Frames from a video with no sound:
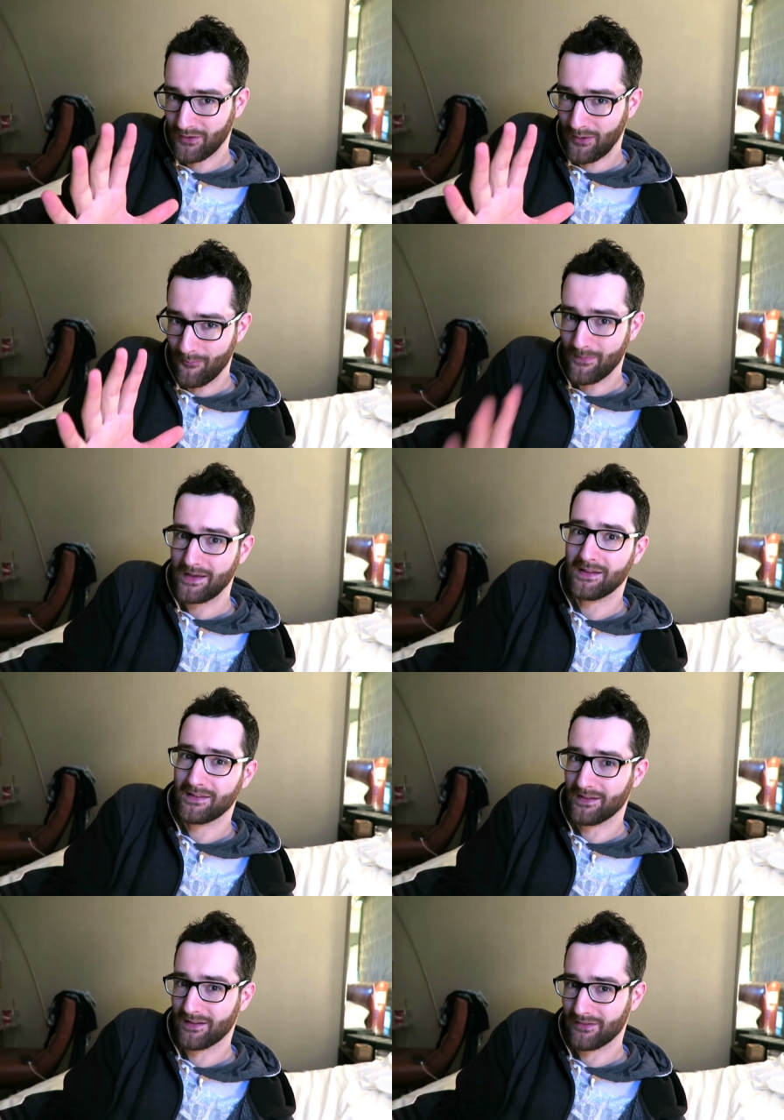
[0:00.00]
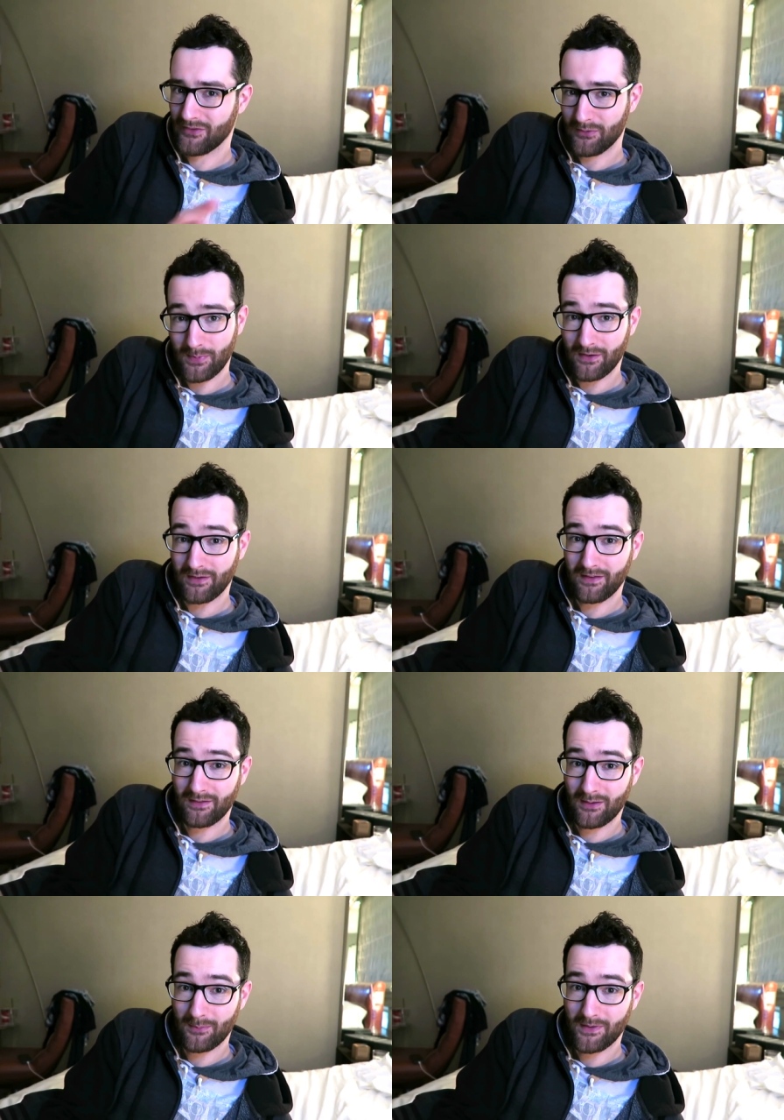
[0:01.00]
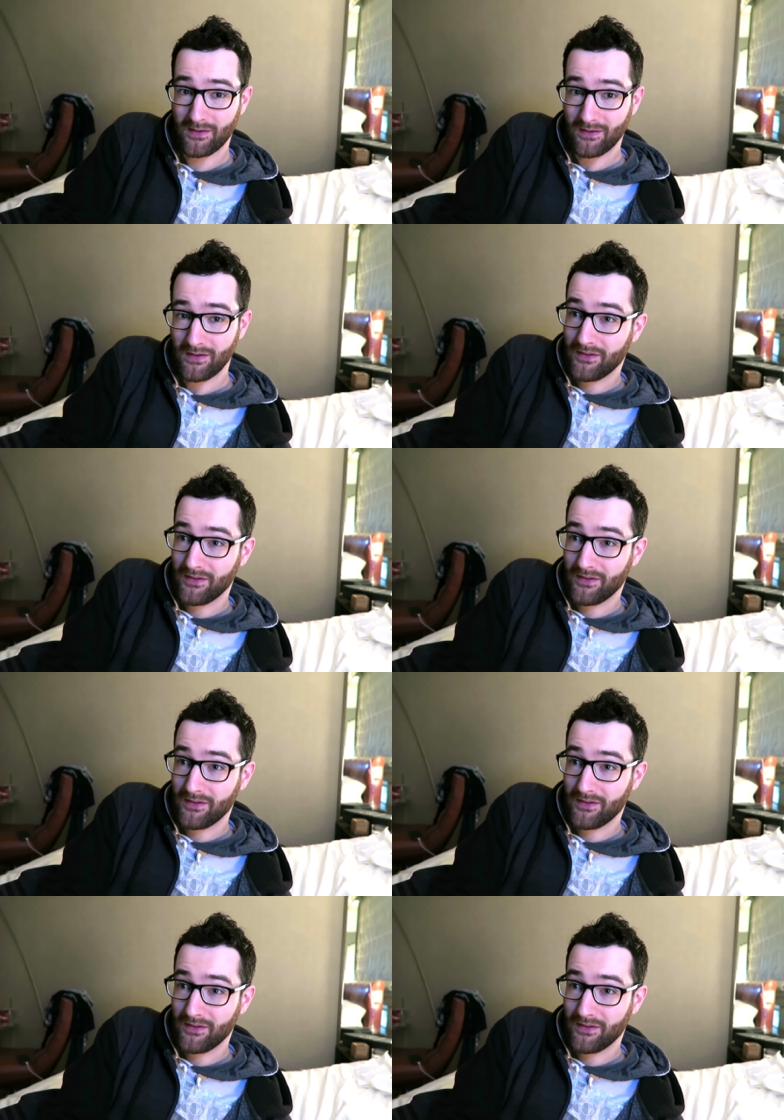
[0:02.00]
amazing. I've never been on a helicopter.